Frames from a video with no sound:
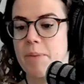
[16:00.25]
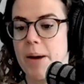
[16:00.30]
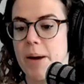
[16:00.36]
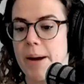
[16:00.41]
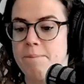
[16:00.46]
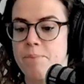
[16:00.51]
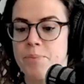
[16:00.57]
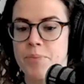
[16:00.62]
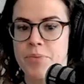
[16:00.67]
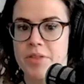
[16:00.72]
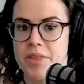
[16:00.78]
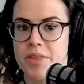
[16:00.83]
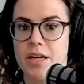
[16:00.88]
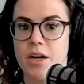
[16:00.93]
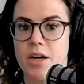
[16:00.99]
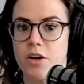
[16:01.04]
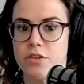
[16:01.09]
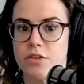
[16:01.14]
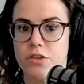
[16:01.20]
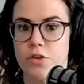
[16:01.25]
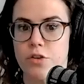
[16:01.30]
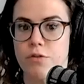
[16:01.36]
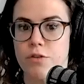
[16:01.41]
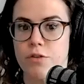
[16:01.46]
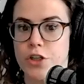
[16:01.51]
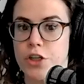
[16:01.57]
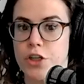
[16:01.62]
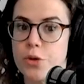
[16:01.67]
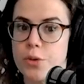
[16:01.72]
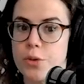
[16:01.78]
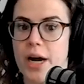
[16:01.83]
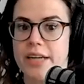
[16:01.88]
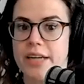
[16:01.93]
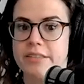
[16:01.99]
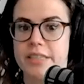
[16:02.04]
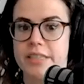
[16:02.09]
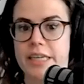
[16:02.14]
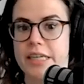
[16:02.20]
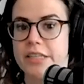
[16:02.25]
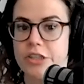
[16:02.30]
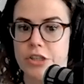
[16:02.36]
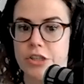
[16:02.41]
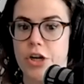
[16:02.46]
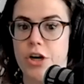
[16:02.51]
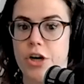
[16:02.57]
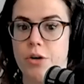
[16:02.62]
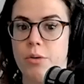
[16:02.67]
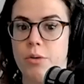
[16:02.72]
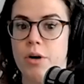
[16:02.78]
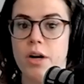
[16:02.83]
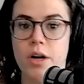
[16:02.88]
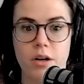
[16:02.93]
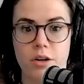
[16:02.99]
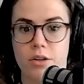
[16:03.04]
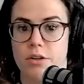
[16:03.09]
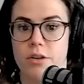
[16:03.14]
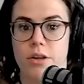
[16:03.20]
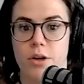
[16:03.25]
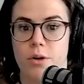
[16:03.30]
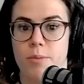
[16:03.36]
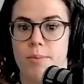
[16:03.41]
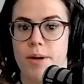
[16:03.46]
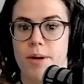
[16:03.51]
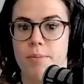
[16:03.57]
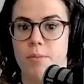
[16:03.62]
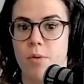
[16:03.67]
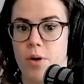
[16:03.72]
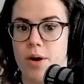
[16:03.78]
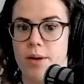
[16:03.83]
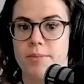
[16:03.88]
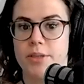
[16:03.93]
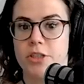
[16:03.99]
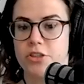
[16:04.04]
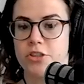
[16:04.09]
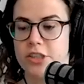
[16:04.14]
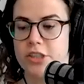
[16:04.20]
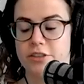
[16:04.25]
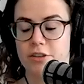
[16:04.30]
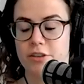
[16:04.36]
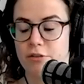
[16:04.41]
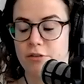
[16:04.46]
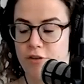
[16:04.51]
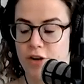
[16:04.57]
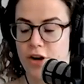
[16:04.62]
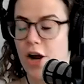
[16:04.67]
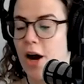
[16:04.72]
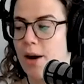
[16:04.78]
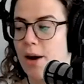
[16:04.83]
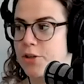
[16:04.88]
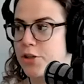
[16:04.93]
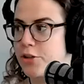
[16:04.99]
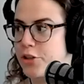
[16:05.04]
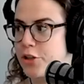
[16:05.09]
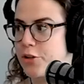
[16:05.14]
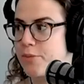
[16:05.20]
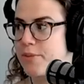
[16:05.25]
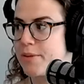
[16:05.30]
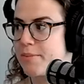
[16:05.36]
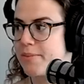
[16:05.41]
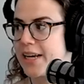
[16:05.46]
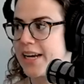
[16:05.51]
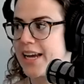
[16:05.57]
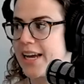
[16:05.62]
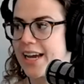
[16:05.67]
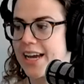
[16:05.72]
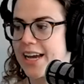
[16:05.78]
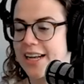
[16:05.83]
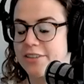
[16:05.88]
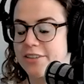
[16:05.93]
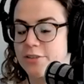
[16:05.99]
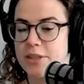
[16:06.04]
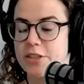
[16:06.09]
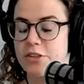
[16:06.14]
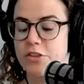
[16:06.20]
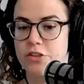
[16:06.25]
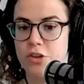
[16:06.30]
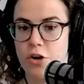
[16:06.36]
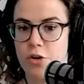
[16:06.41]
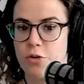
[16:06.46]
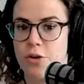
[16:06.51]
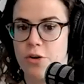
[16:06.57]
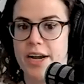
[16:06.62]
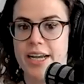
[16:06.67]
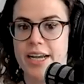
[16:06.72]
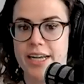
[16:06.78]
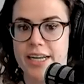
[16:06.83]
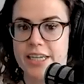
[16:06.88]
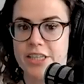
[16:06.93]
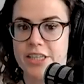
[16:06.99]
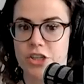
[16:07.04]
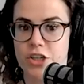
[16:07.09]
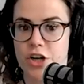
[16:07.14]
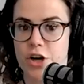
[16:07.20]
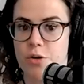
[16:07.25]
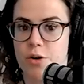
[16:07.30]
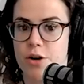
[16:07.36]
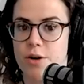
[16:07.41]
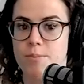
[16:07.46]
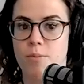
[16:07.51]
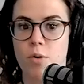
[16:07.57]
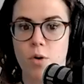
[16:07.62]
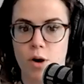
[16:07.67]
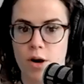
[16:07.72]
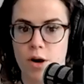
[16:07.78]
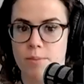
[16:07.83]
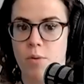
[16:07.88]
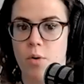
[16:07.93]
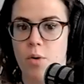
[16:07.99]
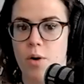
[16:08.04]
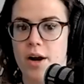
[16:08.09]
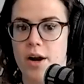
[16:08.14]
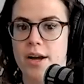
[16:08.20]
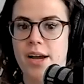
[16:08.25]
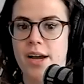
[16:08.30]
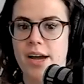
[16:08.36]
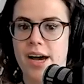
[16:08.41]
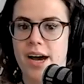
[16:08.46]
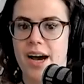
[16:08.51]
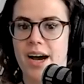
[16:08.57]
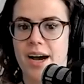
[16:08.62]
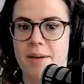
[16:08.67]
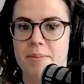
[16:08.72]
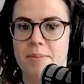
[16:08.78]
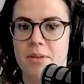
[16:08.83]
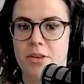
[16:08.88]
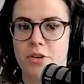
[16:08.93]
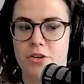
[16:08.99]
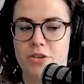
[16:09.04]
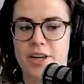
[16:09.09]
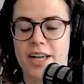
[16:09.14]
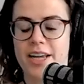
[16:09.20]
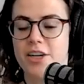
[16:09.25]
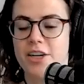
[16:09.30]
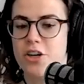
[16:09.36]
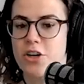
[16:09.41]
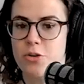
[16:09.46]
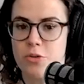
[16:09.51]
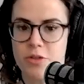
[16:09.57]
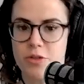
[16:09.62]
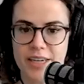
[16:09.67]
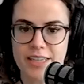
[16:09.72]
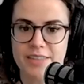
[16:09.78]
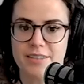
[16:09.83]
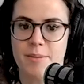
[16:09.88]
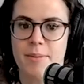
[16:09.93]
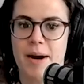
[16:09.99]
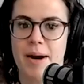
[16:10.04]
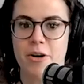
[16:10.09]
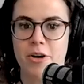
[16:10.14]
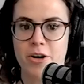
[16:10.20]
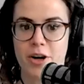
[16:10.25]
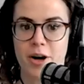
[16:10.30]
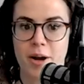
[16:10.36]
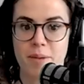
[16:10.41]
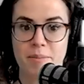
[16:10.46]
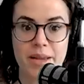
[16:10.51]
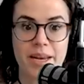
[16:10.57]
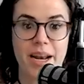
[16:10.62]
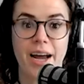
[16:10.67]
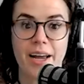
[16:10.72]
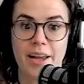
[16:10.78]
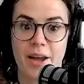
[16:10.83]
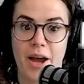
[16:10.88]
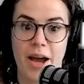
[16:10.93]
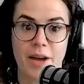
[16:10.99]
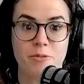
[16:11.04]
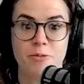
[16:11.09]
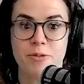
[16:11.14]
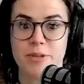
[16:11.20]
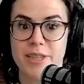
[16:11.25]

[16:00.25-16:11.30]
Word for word: but then also for you guys to get to know her a little bit more. I mean, she is a phenomenal human being and it's been so great getting to know her more and more, um, learning new things about her. I mean, I had